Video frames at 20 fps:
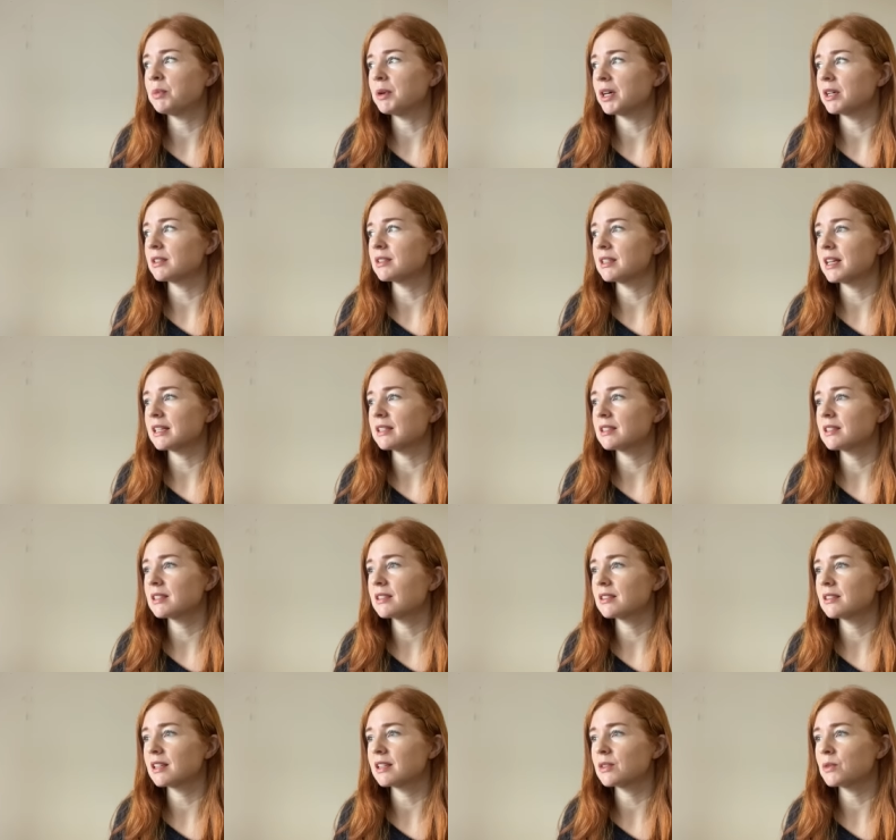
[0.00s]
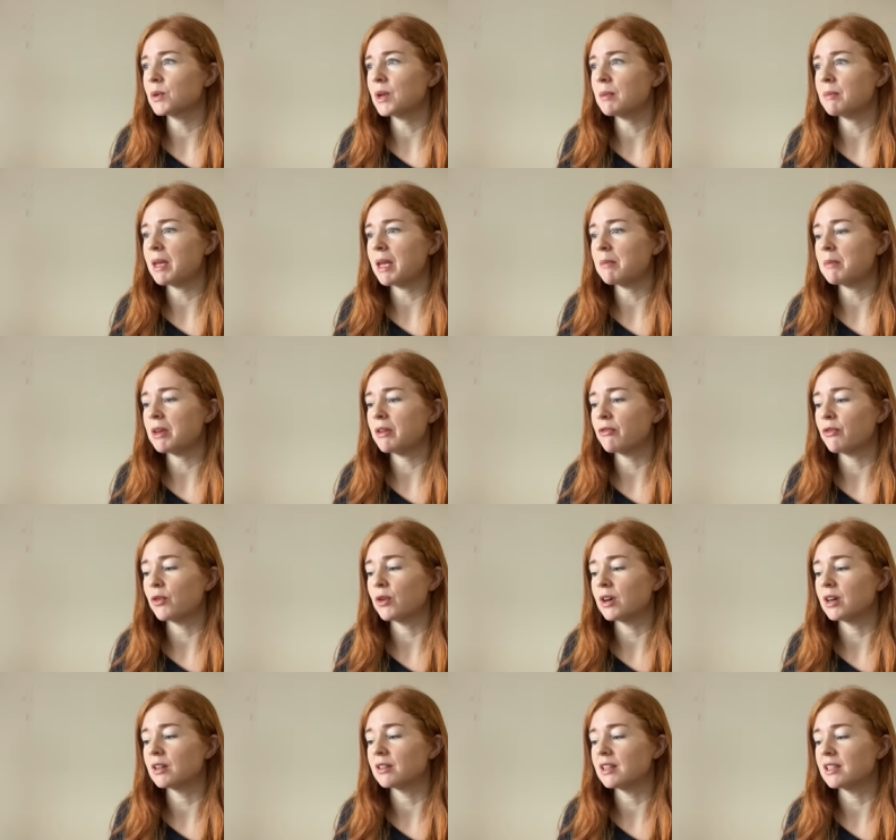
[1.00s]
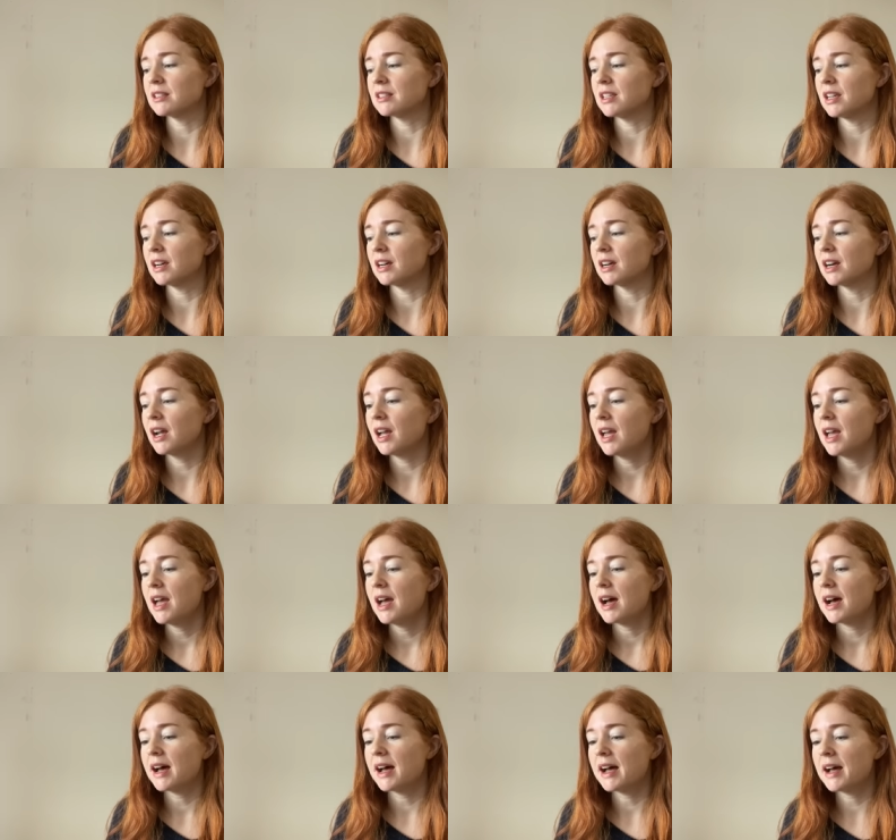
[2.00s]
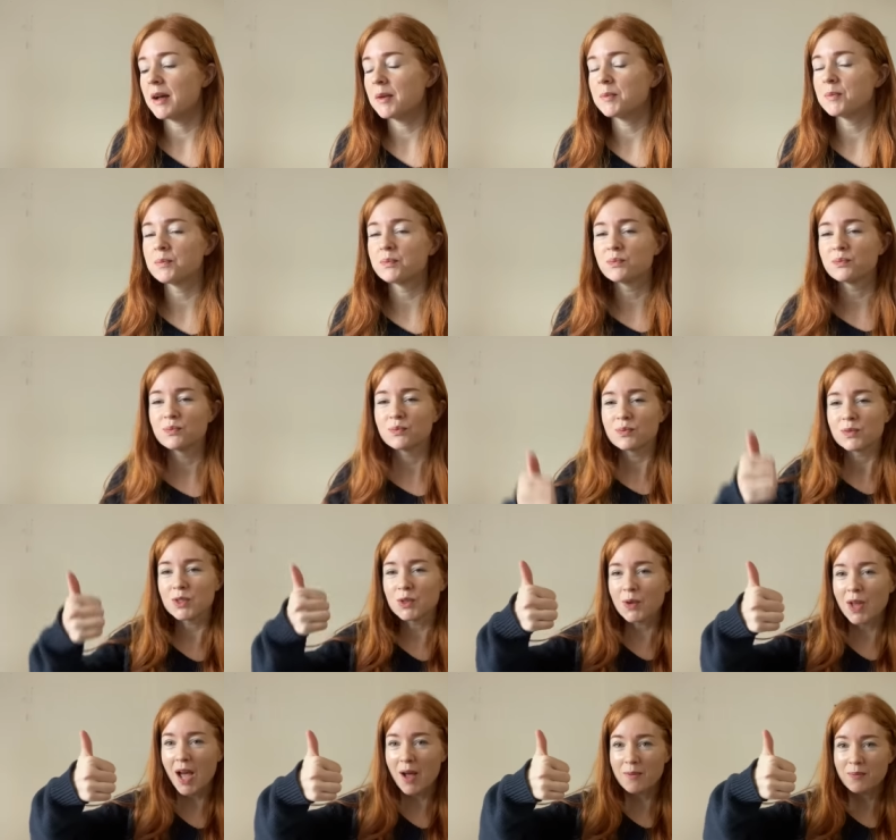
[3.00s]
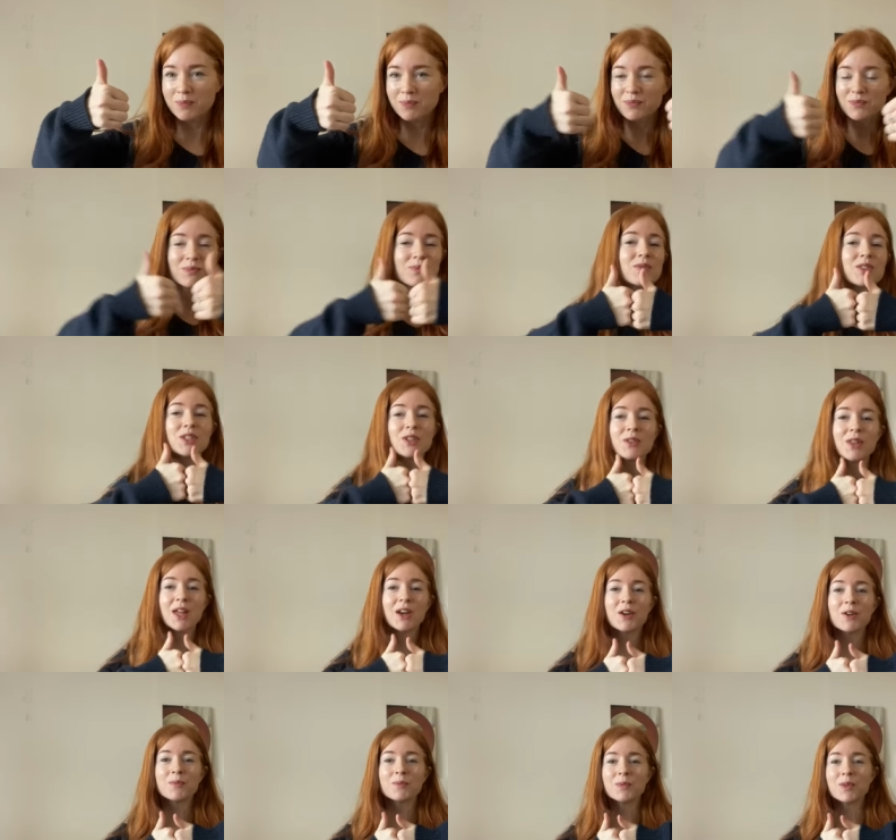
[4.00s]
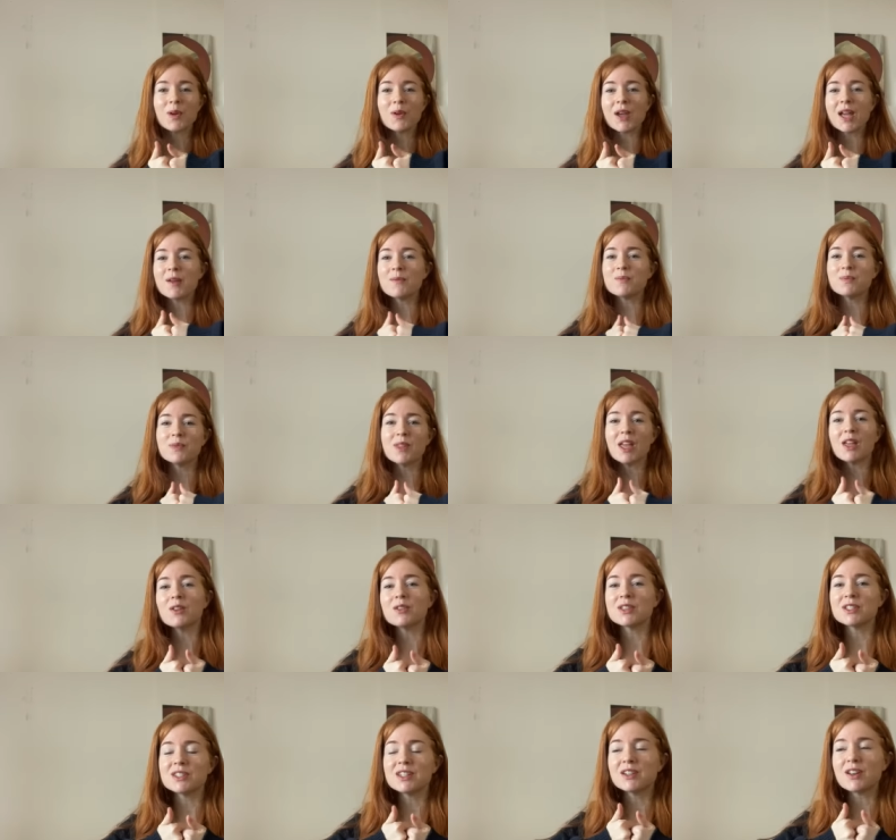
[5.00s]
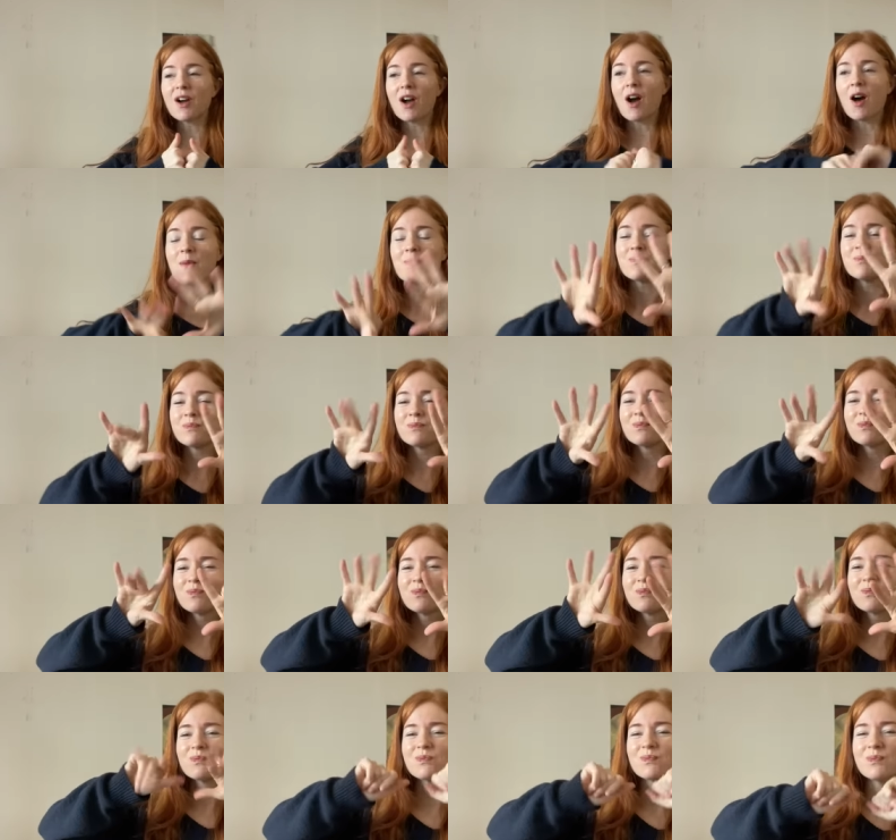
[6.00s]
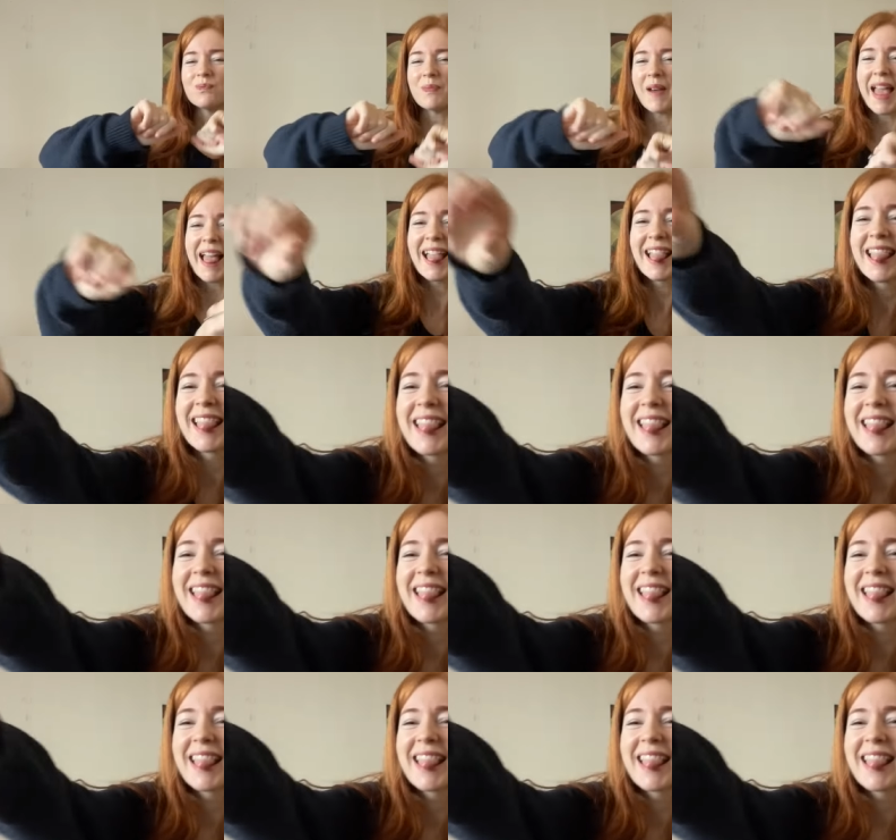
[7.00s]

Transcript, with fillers: books. That's what I'm aiming for this year. So yeah, see you later. Okay. Thank you, listening.com. Bye.